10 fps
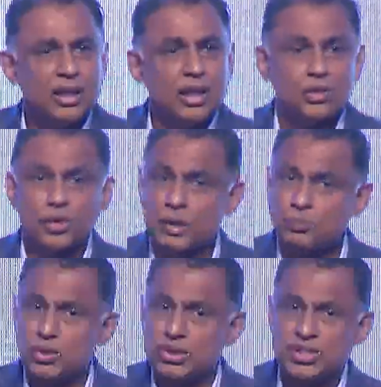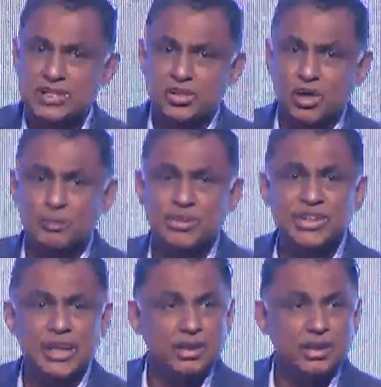You can put this sensor on a machine.